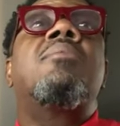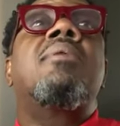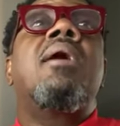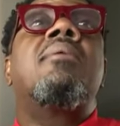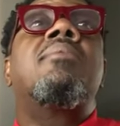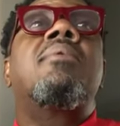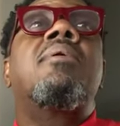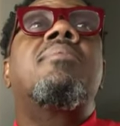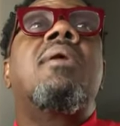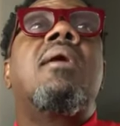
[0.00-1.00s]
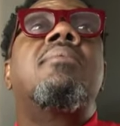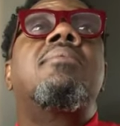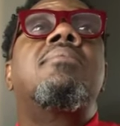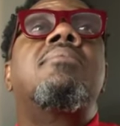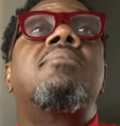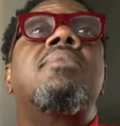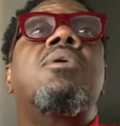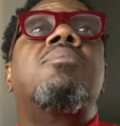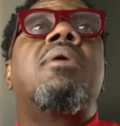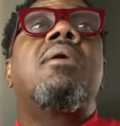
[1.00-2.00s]
No problem. No problem.
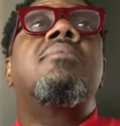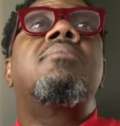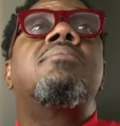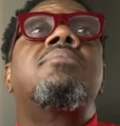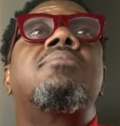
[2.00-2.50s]
No problem.